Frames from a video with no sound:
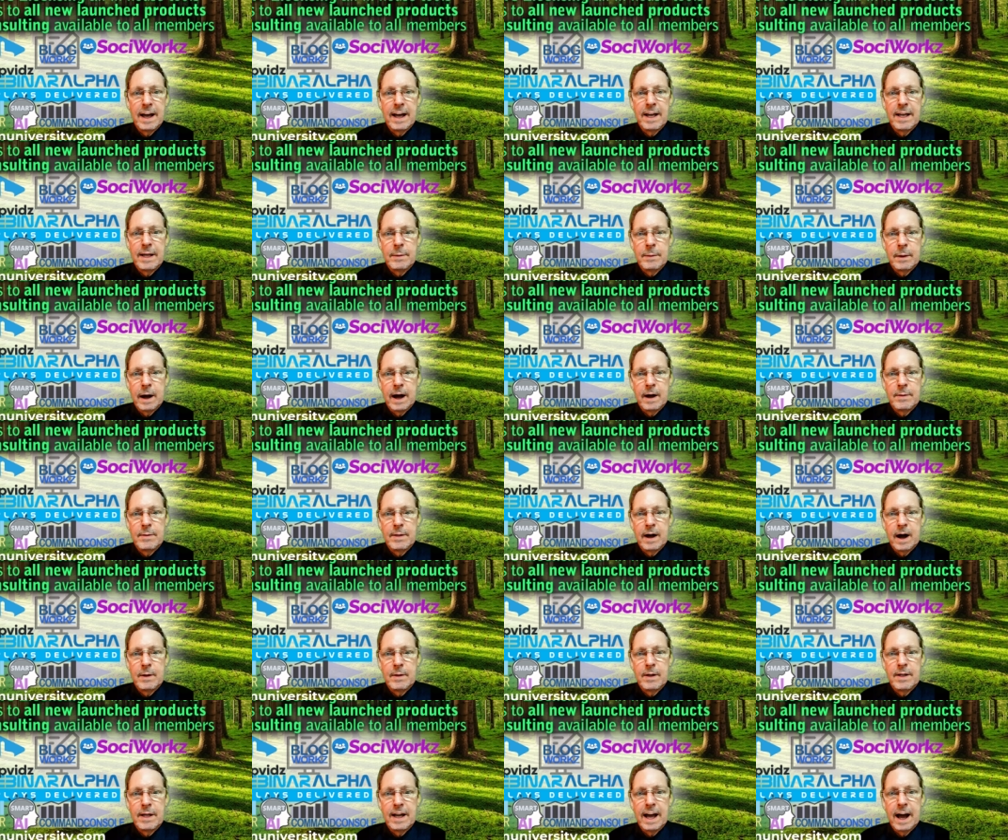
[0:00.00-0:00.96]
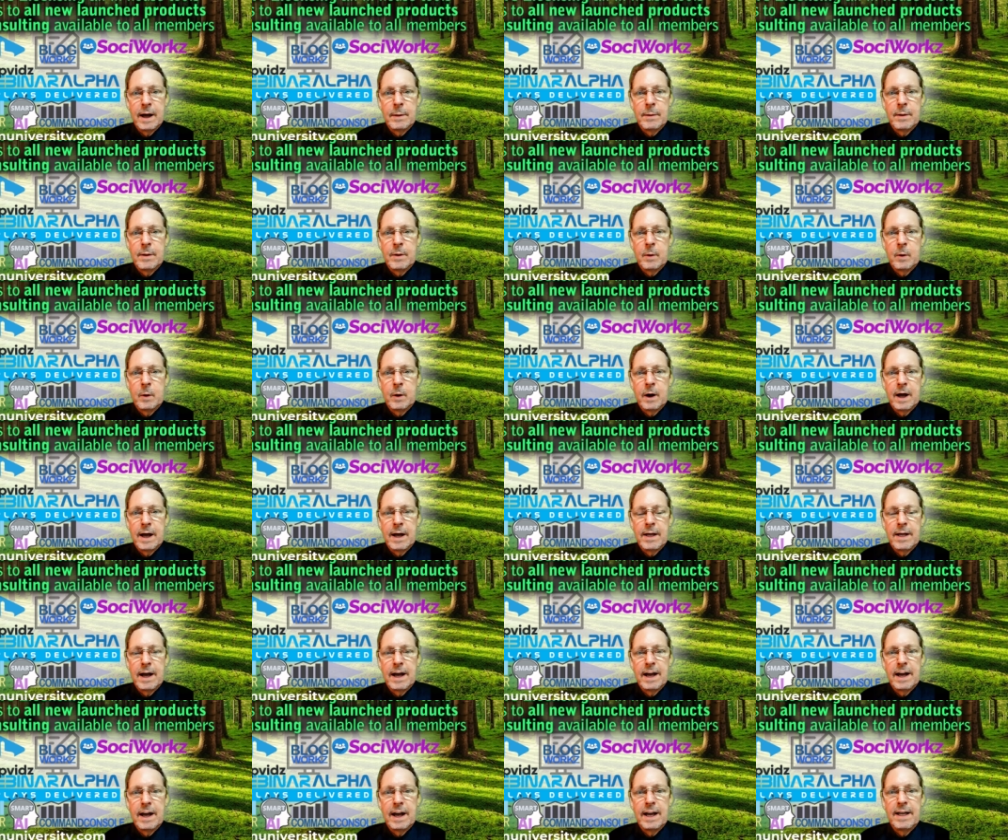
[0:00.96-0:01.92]
It's my favorite time of the week,
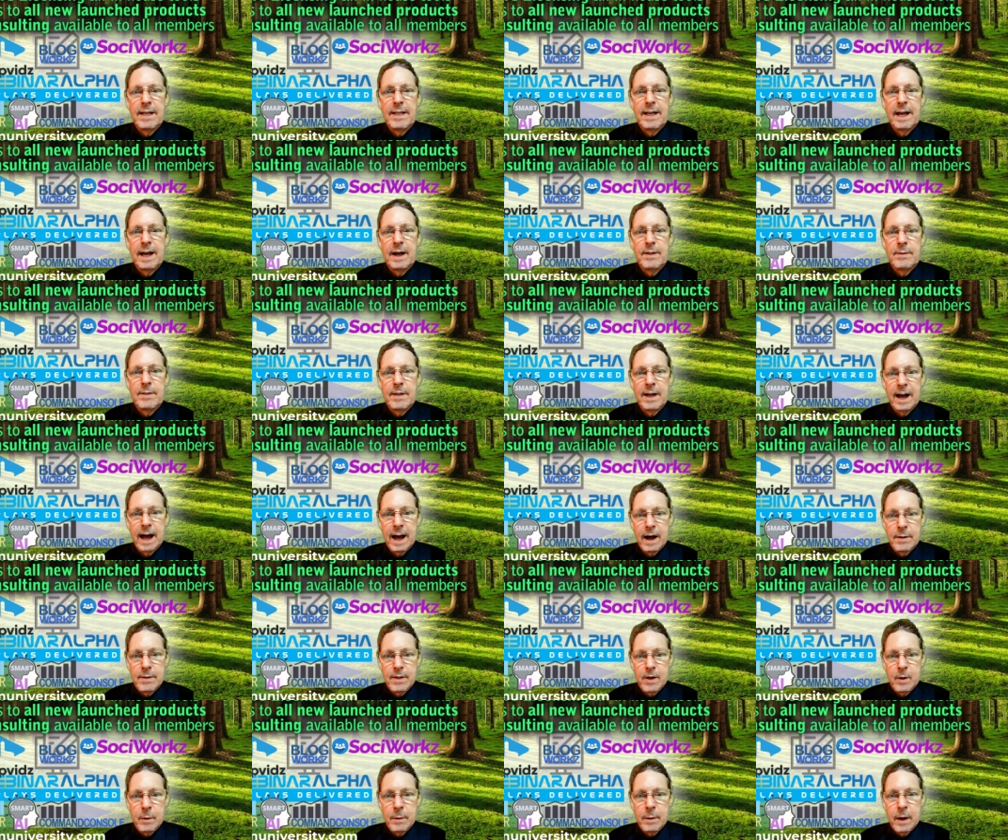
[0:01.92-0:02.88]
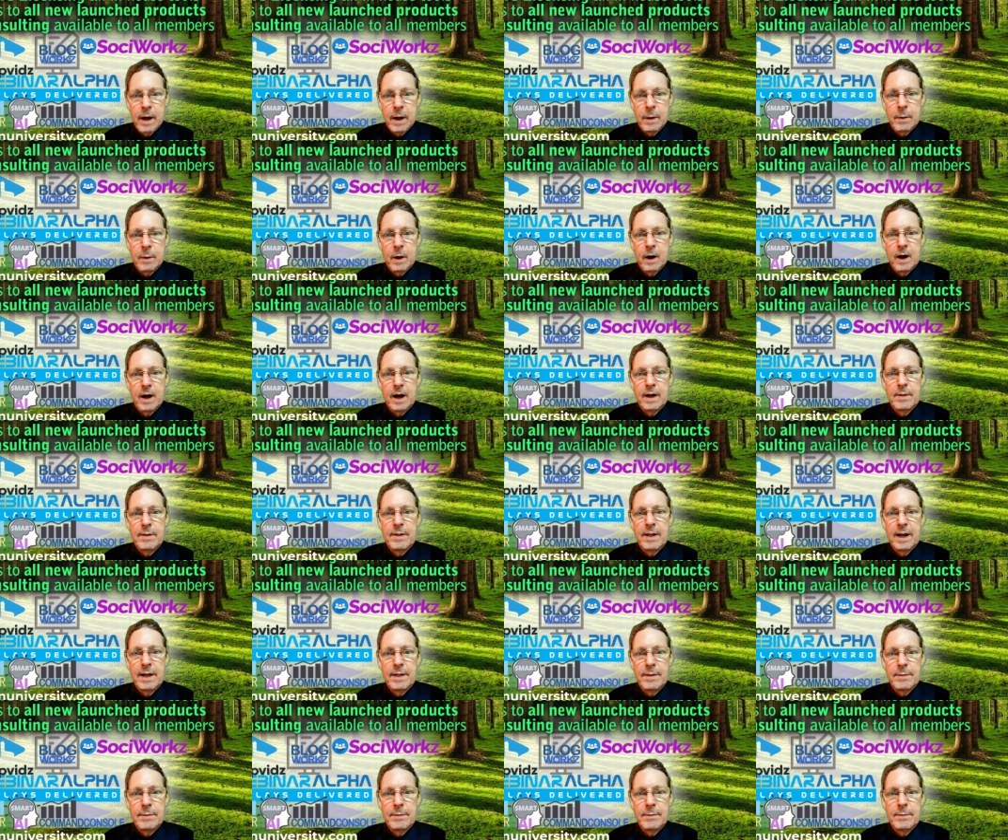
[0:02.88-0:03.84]
and I'd love to have you be a part of it.
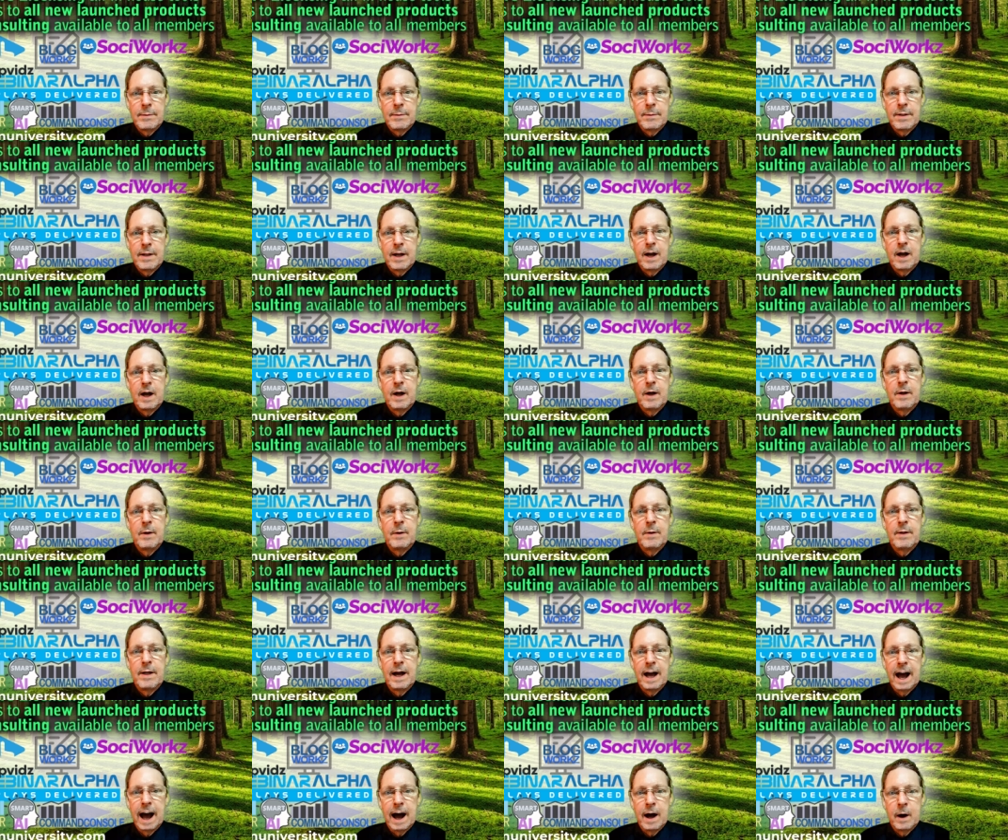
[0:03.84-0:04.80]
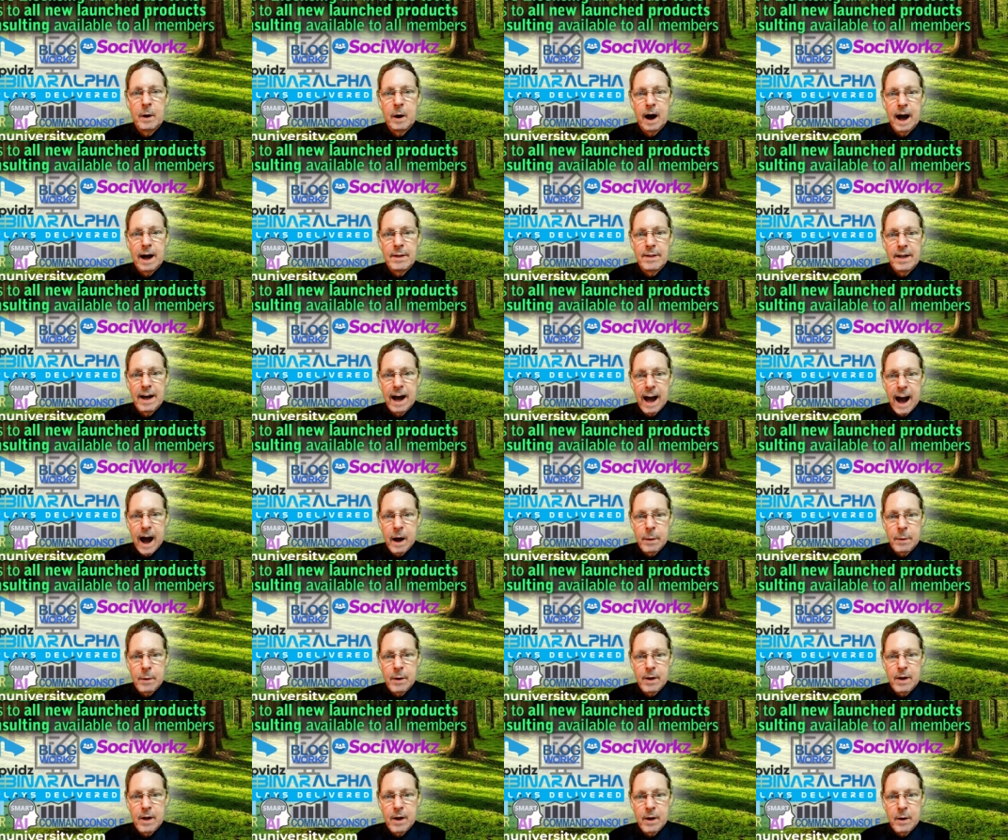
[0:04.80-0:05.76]
You now have an
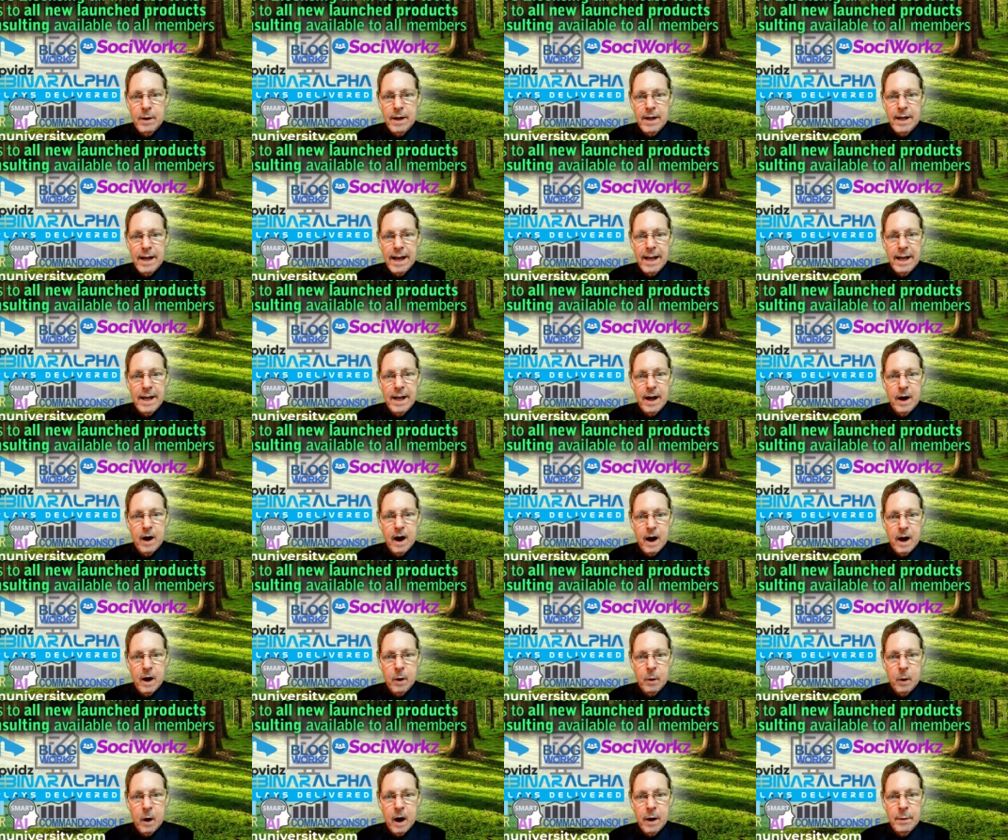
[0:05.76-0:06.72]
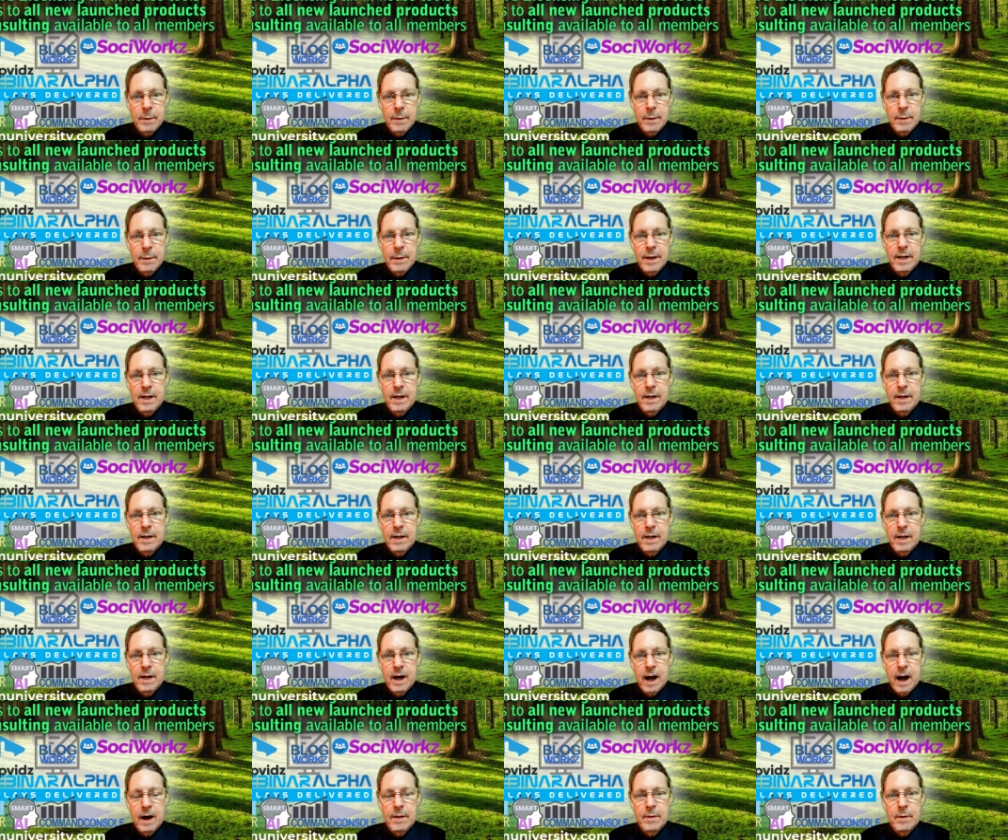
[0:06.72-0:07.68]
opportunity to get all Web Dimensions
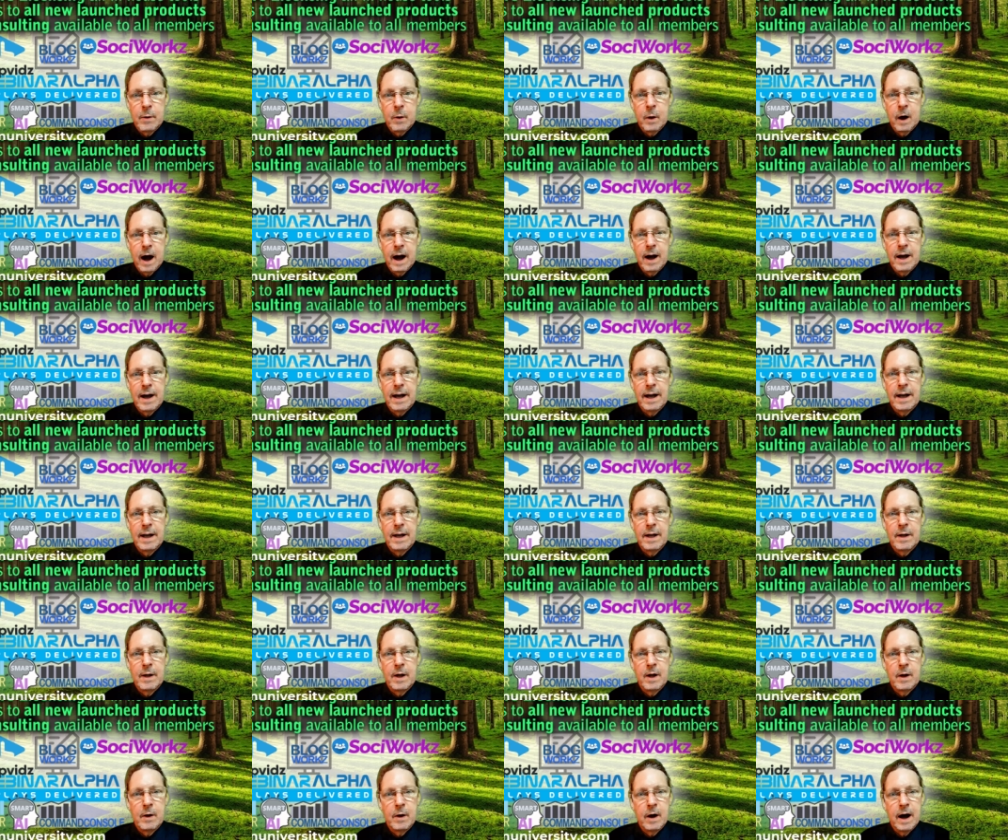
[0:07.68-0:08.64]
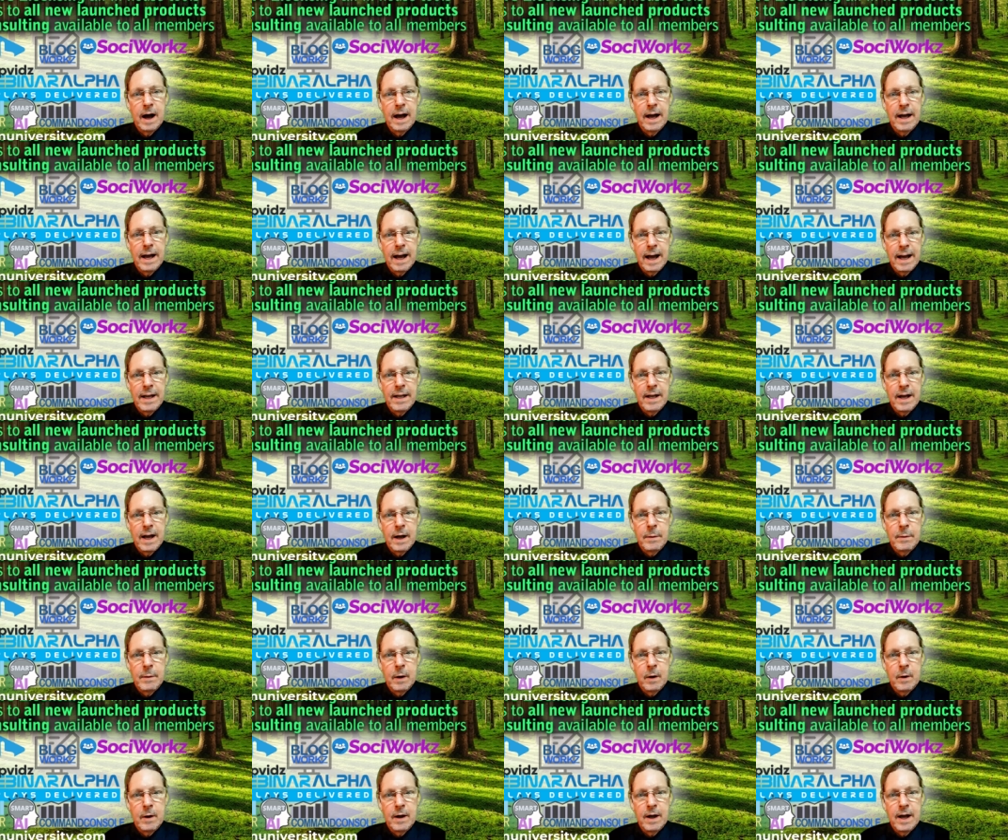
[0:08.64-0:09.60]
software, training, and
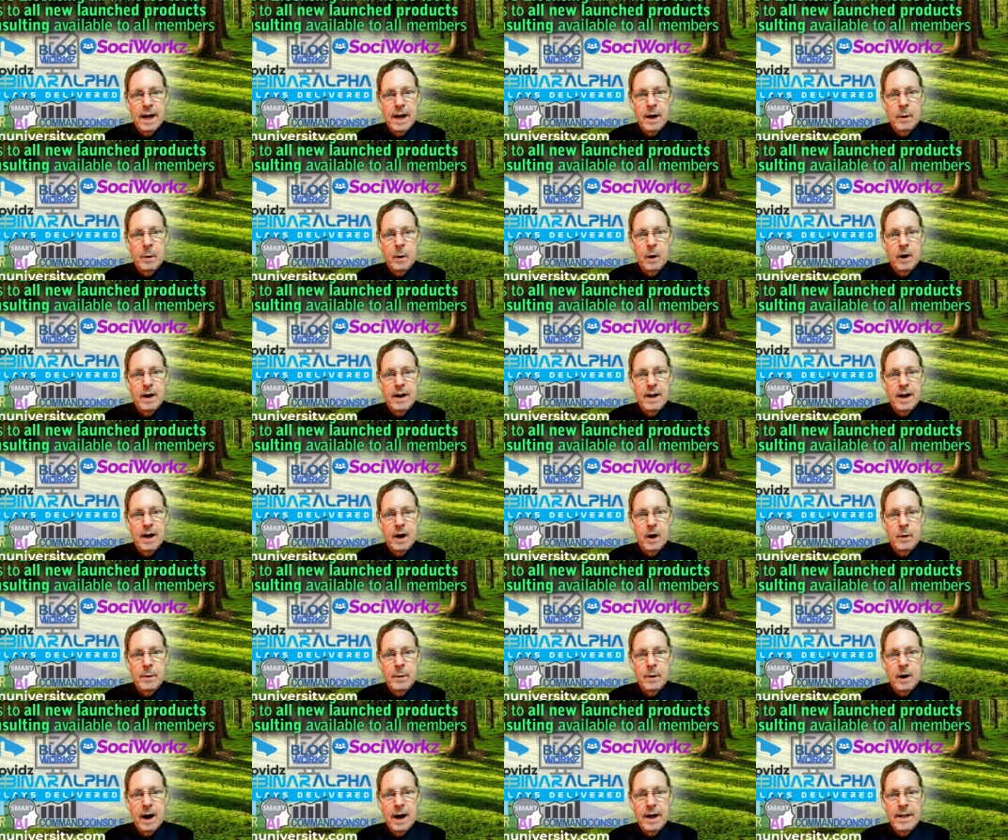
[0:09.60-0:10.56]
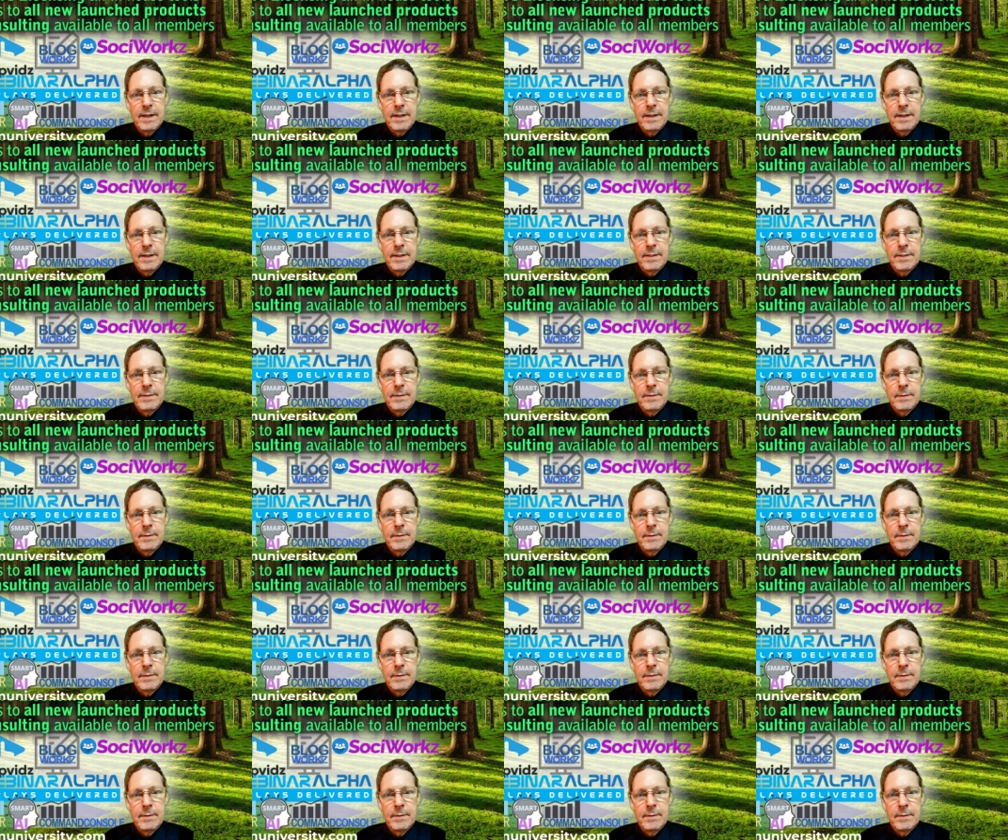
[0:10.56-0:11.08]
community at one low price.